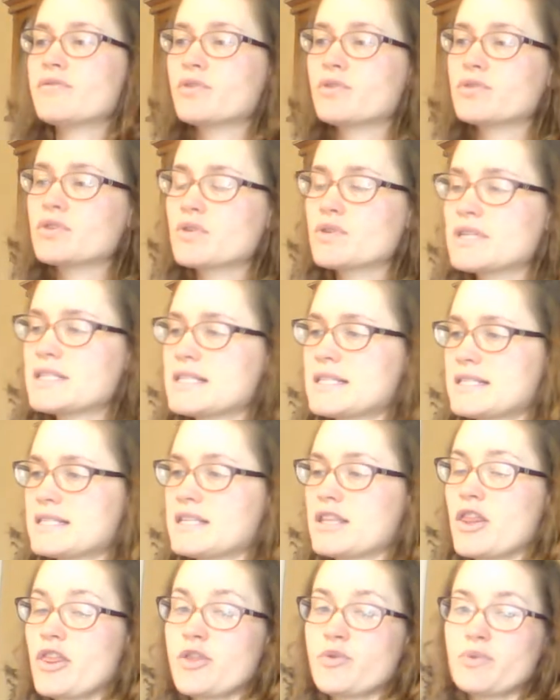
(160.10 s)
you'll notice, it's
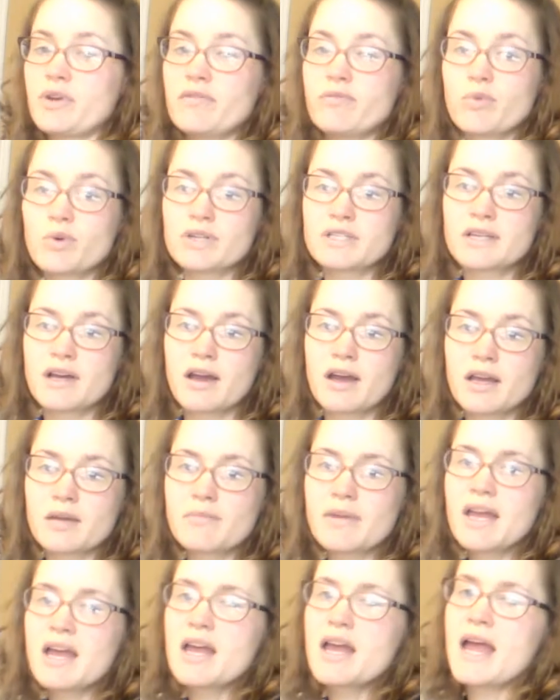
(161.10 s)
in 3/4
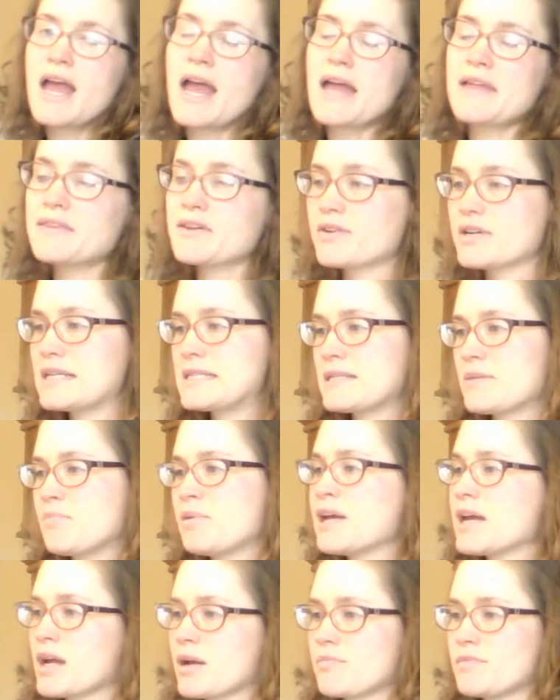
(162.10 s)
time, and there is a
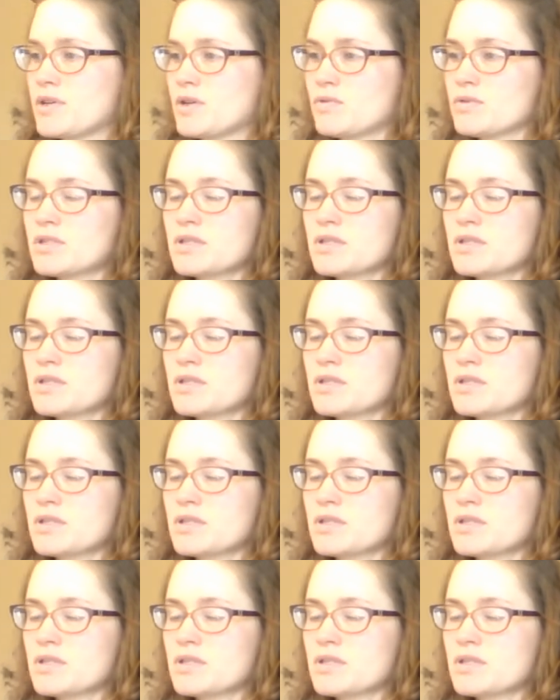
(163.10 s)
pickup note.